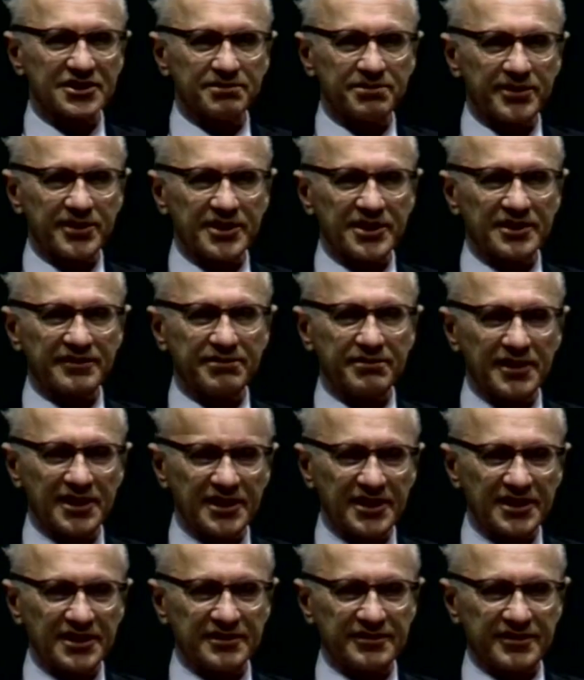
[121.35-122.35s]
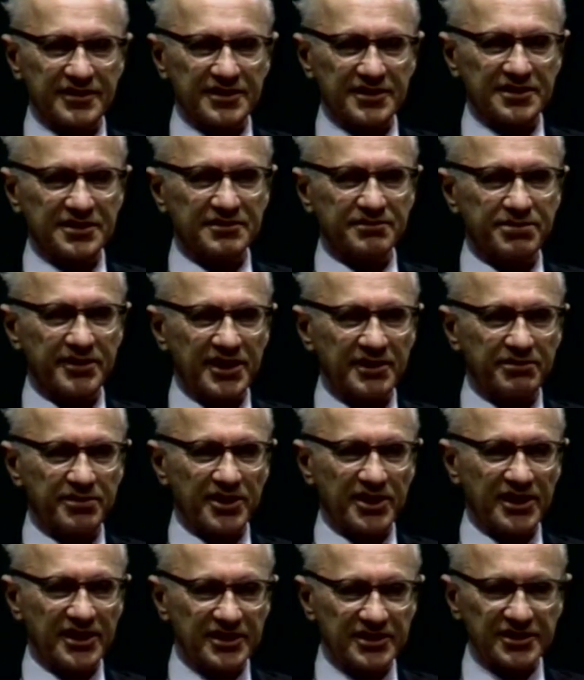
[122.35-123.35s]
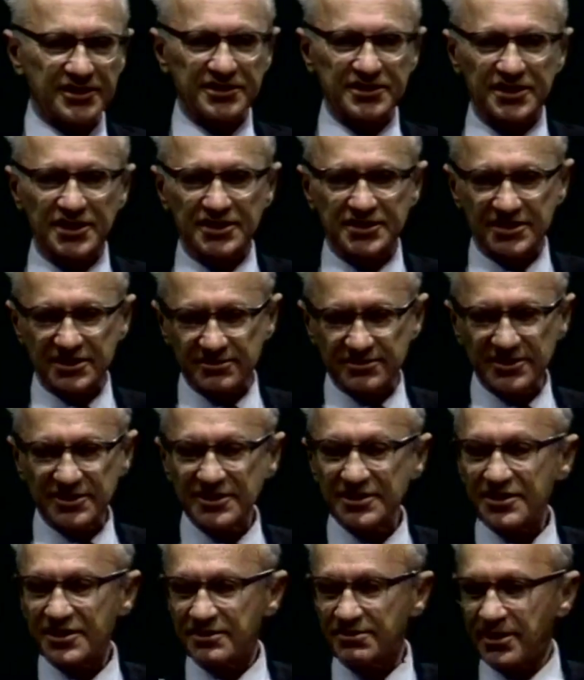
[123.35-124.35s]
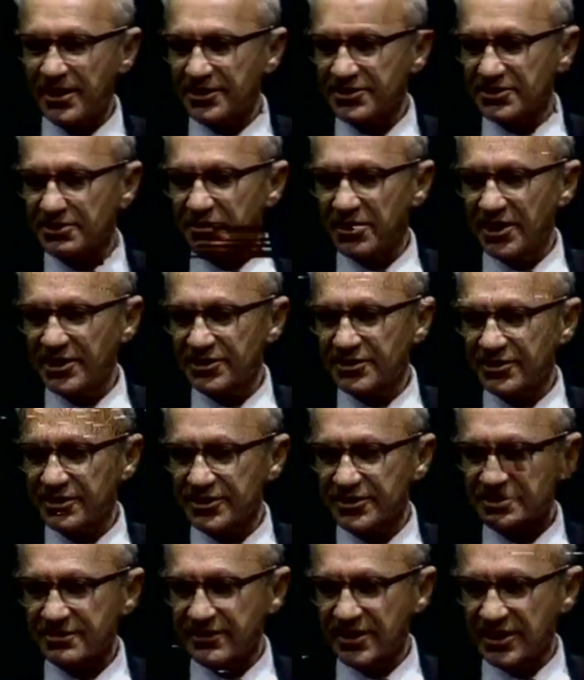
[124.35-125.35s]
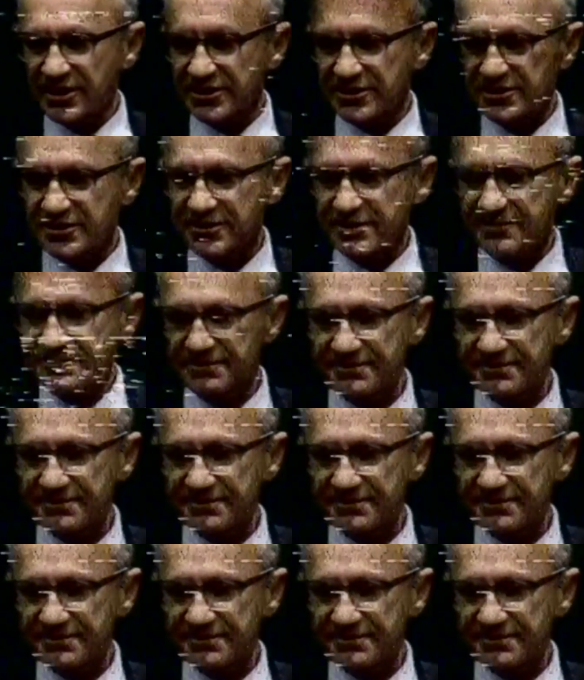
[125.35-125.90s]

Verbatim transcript: the part of many of the people in the system about the right course of action.